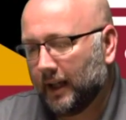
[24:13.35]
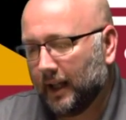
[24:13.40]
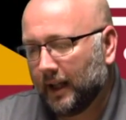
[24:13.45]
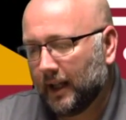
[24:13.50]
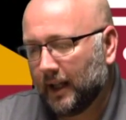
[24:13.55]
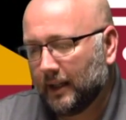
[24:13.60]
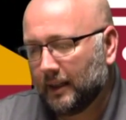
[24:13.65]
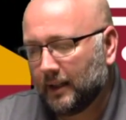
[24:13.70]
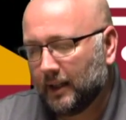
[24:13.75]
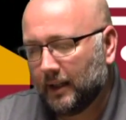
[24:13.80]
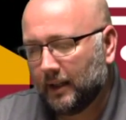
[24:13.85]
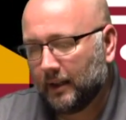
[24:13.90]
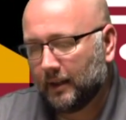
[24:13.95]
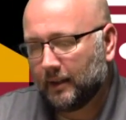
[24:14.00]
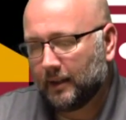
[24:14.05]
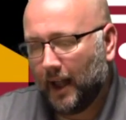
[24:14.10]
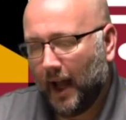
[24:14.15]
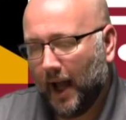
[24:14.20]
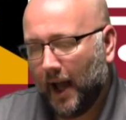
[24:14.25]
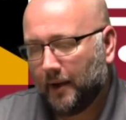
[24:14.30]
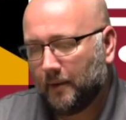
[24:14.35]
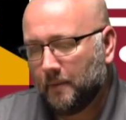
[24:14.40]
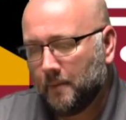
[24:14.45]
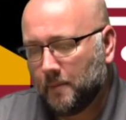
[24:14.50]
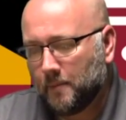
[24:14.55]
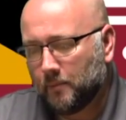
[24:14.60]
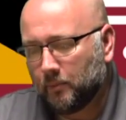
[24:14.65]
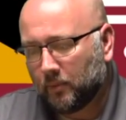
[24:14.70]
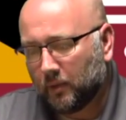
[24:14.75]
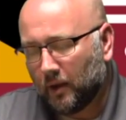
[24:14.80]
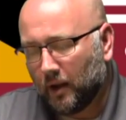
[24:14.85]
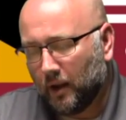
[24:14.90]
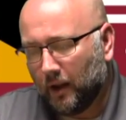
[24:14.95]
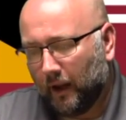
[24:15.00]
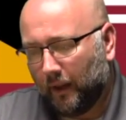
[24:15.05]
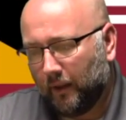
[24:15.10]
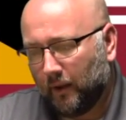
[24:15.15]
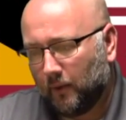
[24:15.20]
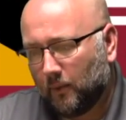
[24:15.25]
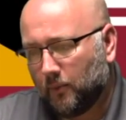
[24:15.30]
And I think
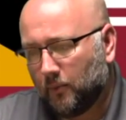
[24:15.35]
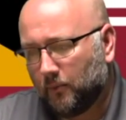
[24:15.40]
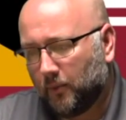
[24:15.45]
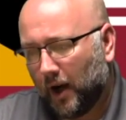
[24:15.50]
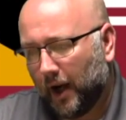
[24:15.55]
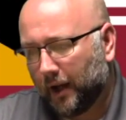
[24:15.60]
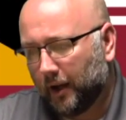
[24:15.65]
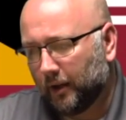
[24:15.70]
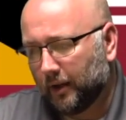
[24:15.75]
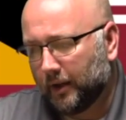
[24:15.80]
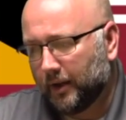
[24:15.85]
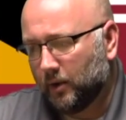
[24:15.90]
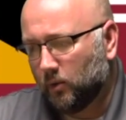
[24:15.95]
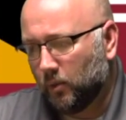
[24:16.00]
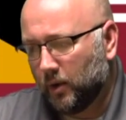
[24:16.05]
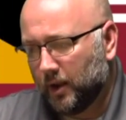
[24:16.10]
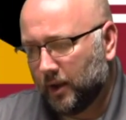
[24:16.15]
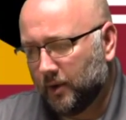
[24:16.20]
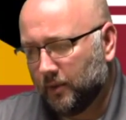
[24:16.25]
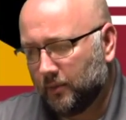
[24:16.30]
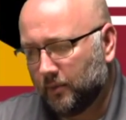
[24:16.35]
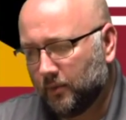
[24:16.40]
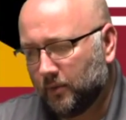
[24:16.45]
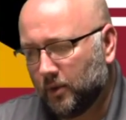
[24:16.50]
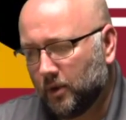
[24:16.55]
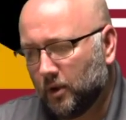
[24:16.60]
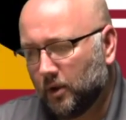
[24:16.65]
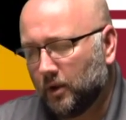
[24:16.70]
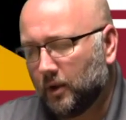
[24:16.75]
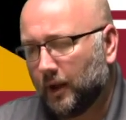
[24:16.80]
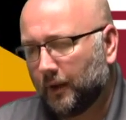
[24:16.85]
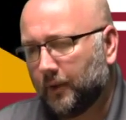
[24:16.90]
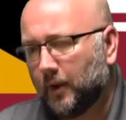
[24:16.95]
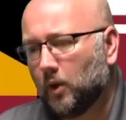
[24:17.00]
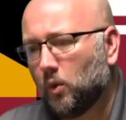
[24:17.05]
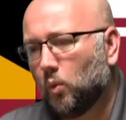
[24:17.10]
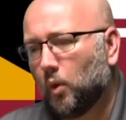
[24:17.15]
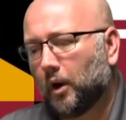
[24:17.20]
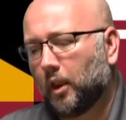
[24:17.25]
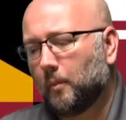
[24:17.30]
finally I
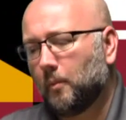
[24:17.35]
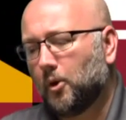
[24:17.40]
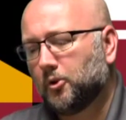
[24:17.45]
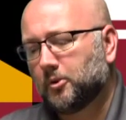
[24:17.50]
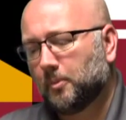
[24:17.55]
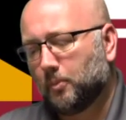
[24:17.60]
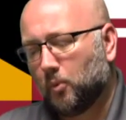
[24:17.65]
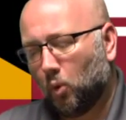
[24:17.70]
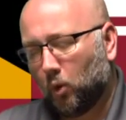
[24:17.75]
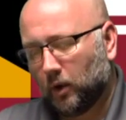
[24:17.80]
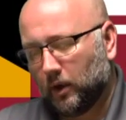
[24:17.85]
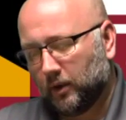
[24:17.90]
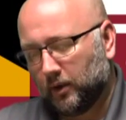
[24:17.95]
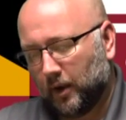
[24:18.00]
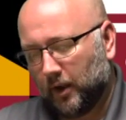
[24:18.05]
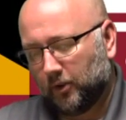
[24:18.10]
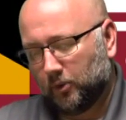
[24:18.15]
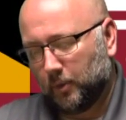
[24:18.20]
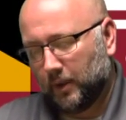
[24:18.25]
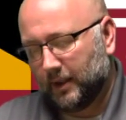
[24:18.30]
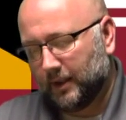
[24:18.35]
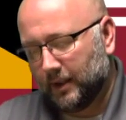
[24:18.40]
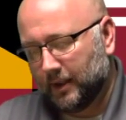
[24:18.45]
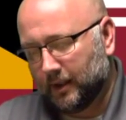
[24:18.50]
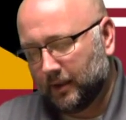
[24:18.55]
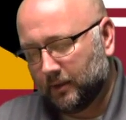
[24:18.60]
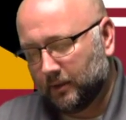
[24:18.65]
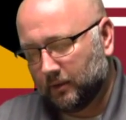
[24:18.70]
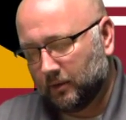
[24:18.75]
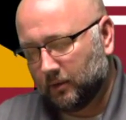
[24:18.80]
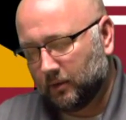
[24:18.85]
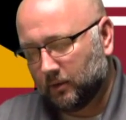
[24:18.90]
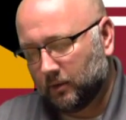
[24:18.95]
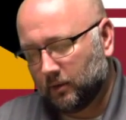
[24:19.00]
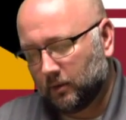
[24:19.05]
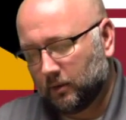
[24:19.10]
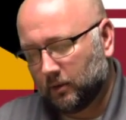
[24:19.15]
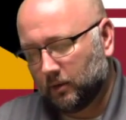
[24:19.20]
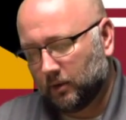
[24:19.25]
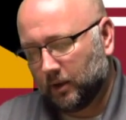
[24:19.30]
think one of the most important things we did
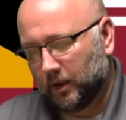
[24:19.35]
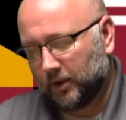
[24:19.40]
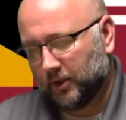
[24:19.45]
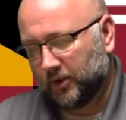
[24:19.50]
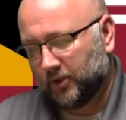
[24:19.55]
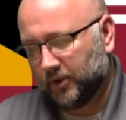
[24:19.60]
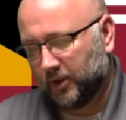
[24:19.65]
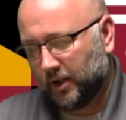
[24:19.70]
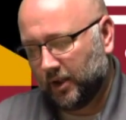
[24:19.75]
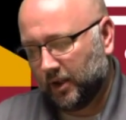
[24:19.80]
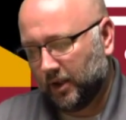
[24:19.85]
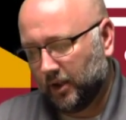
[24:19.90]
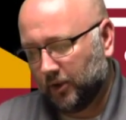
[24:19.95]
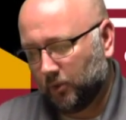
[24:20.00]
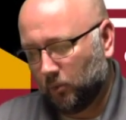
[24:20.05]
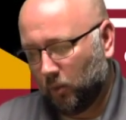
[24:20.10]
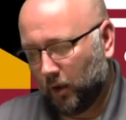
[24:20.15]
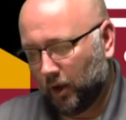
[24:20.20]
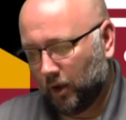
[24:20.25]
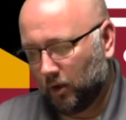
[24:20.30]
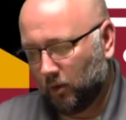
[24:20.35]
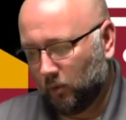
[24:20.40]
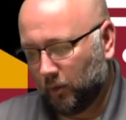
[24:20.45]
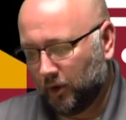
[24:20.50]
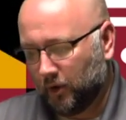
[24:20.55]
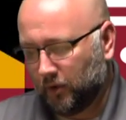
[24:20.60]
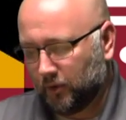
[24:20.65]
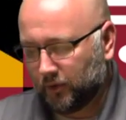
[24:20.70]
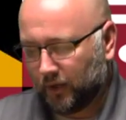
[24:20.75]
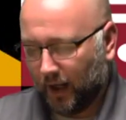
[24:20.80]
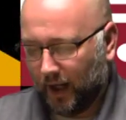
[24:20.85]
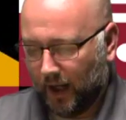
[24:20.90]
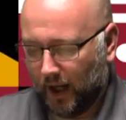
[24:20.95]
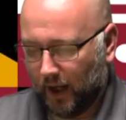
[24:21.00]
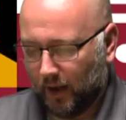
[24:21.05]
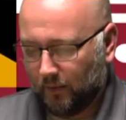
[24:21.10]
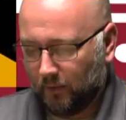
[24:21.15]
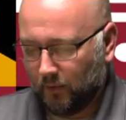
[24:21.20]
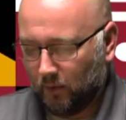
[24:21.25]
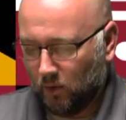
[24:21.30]
in the city is where we used to
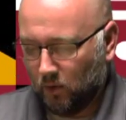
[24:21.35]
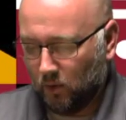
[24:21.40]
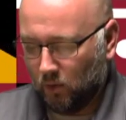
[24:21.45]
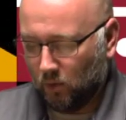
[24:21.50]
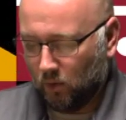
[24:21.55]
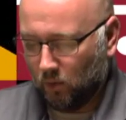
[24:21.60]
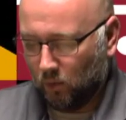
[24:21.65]
have